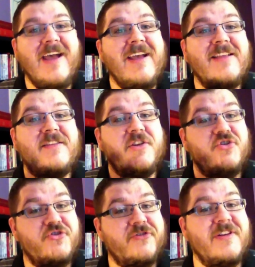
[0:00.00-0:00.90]
It's an
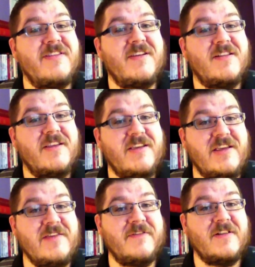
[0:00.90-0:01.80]
intrinsically
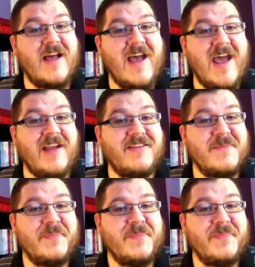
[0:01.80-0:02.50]
evil act.